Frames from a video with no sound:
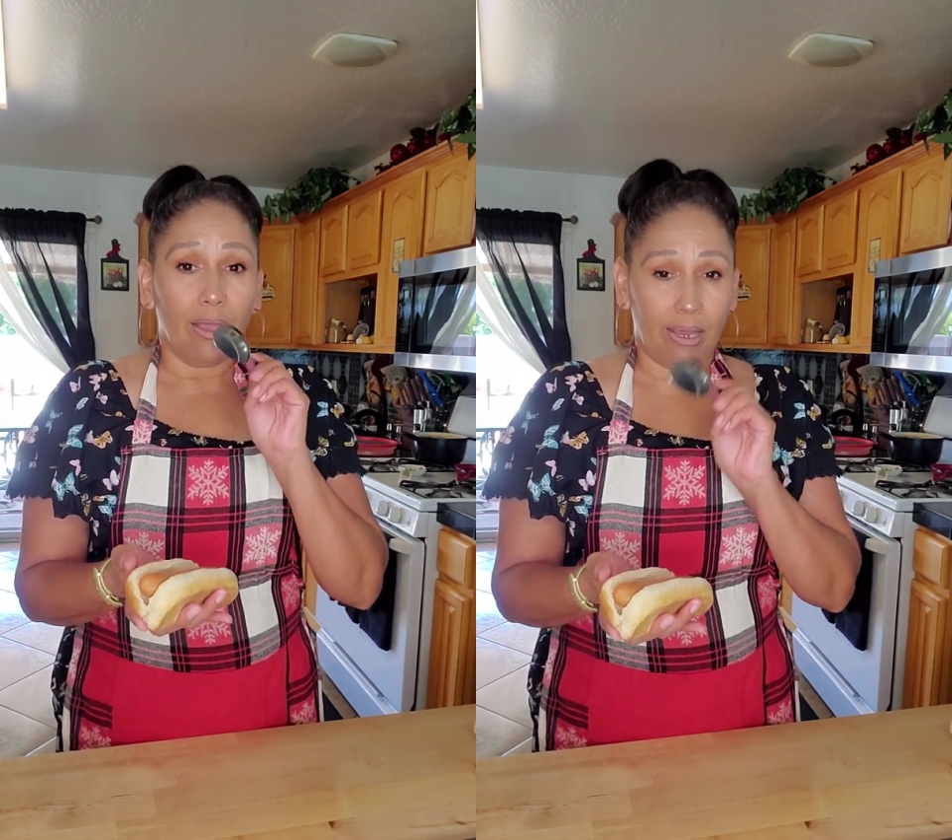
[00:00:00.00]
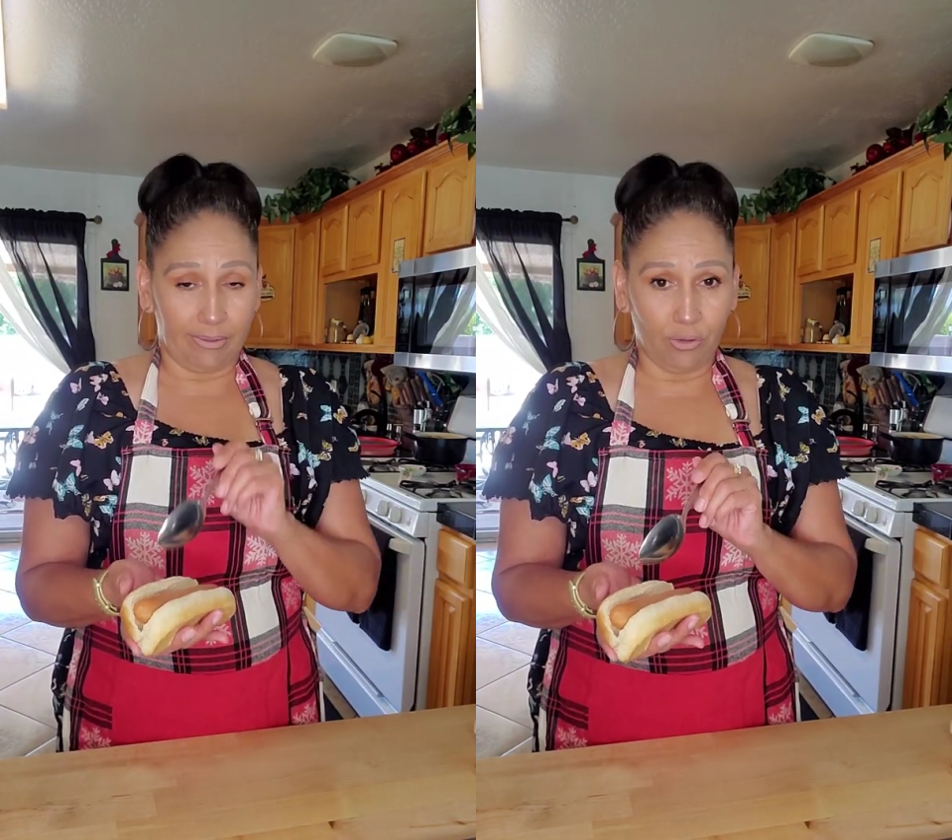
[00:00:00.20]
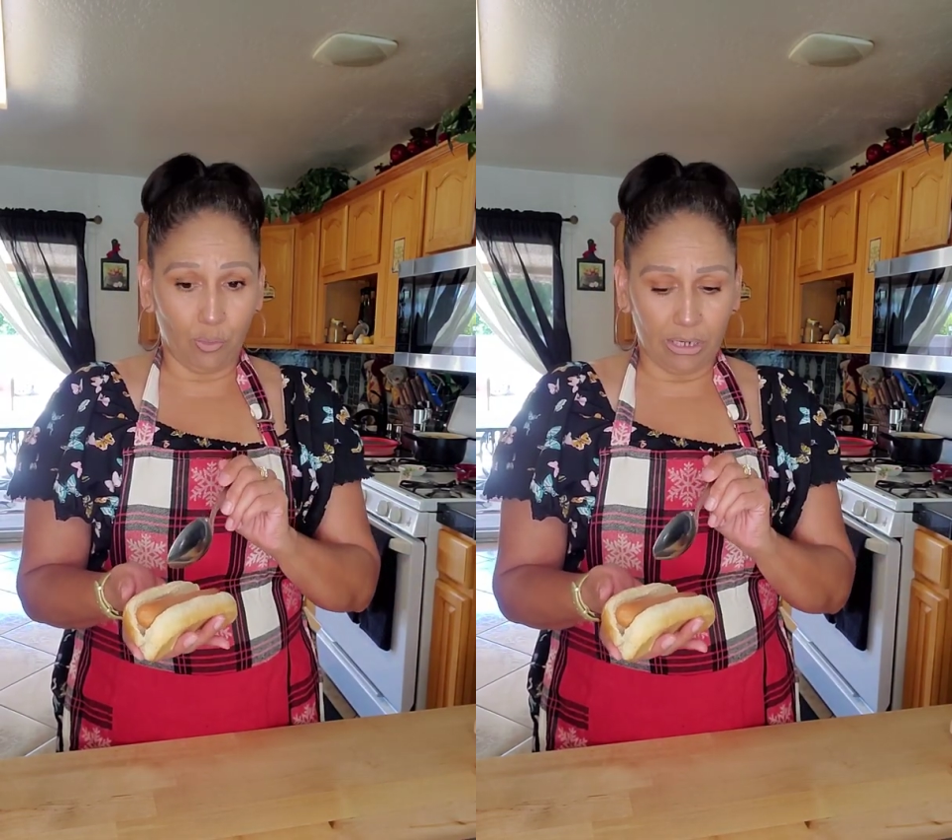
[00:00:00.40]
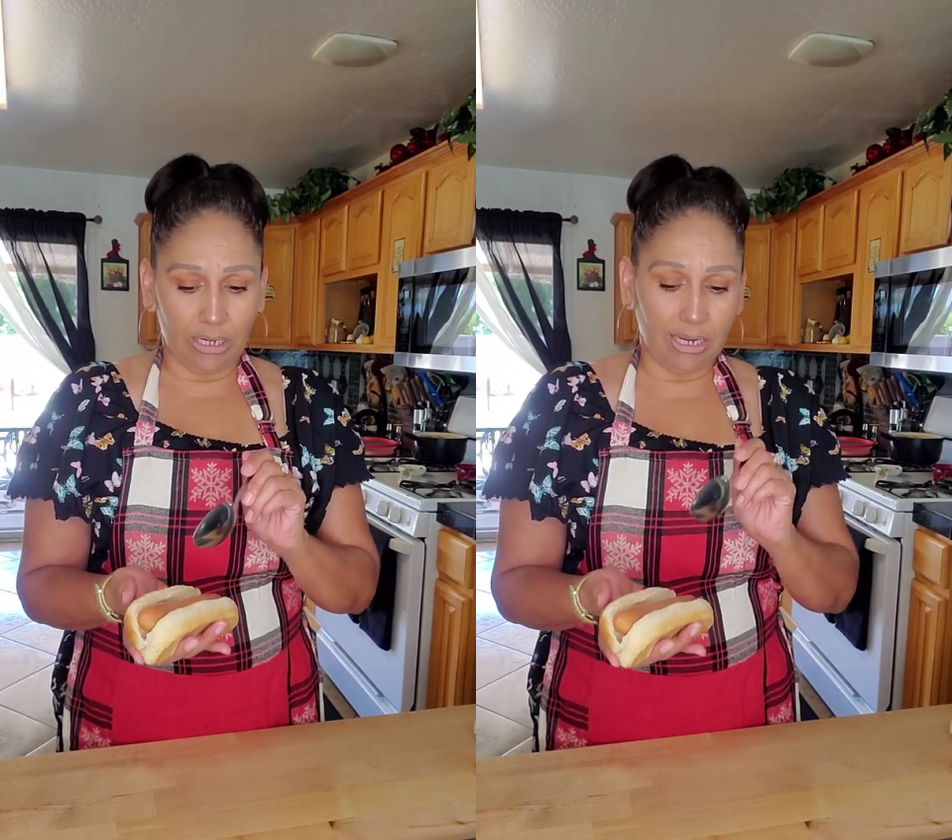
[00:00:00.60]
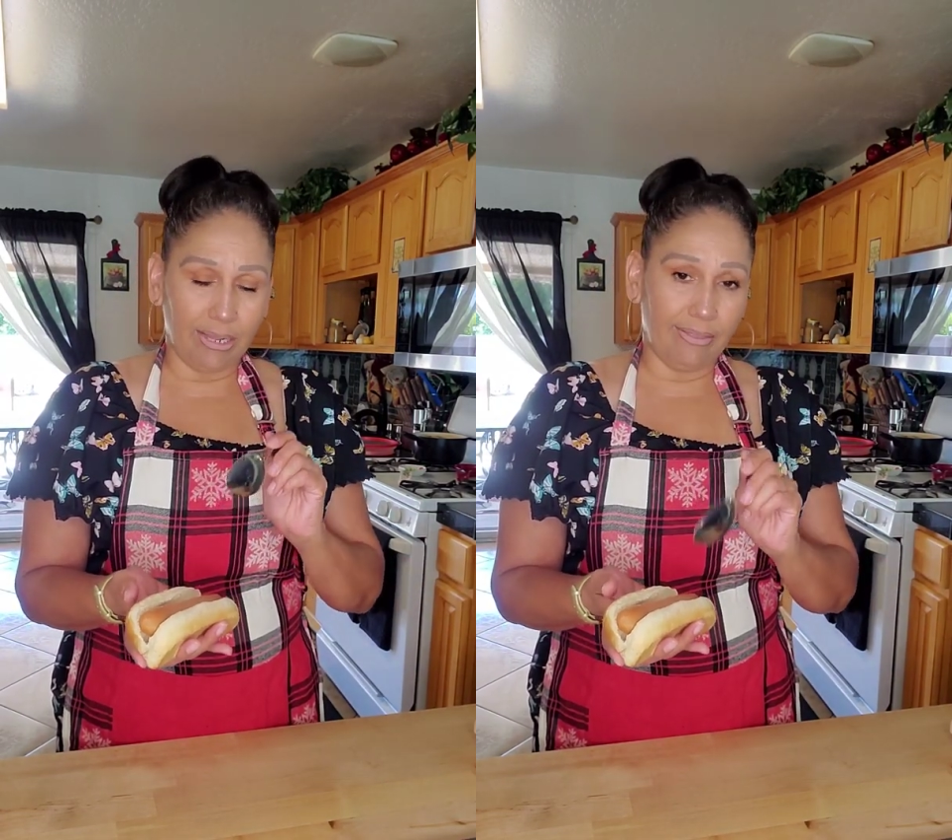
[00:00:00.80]
Add the
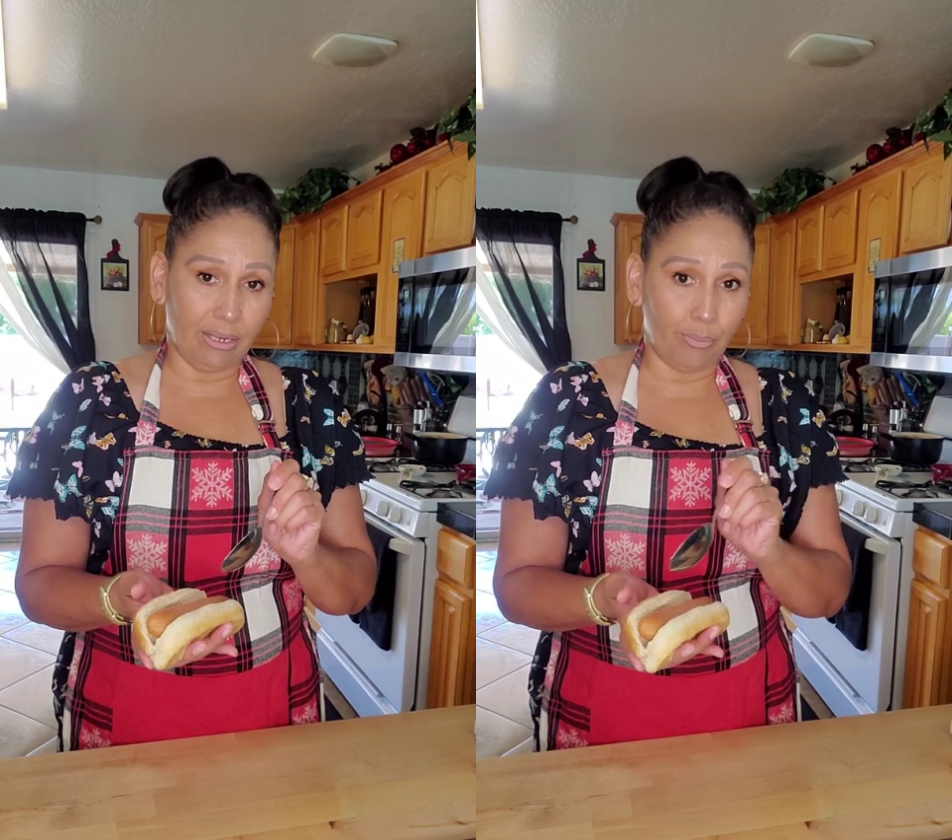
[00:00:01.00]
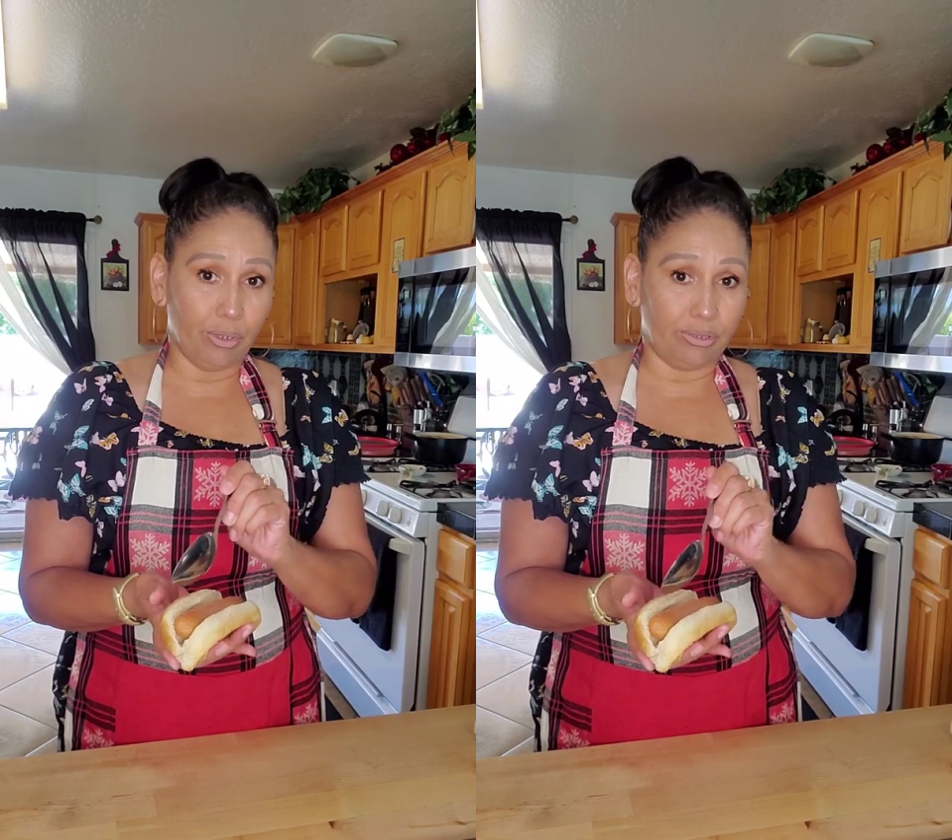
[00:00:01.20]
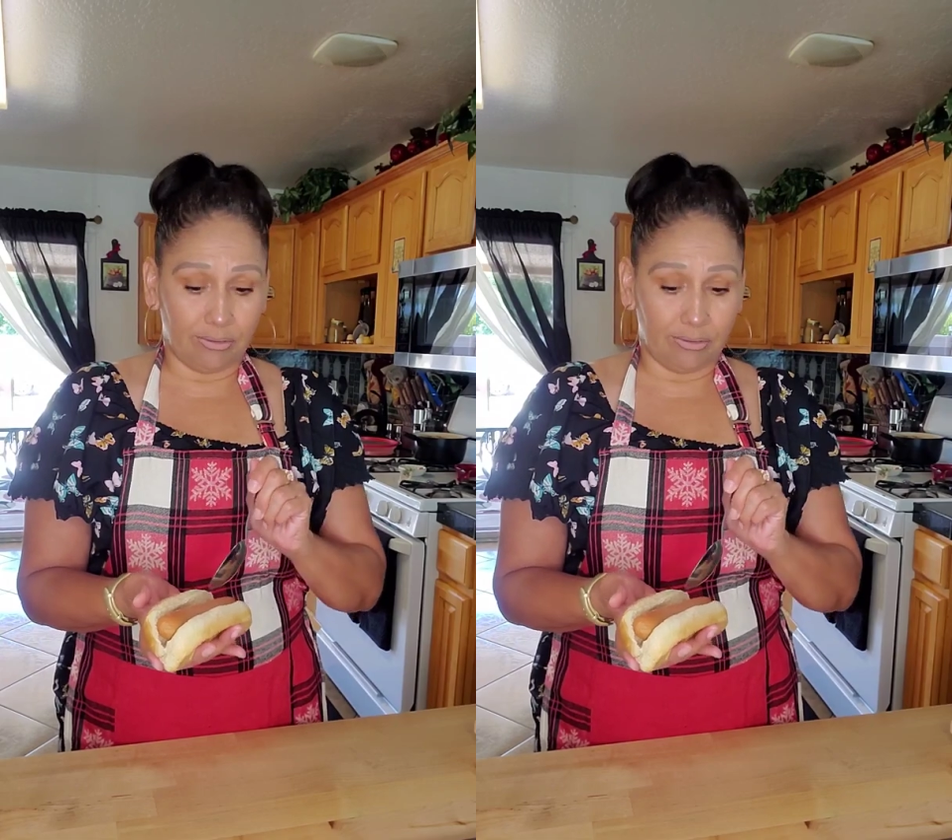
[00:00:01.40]
weenie and then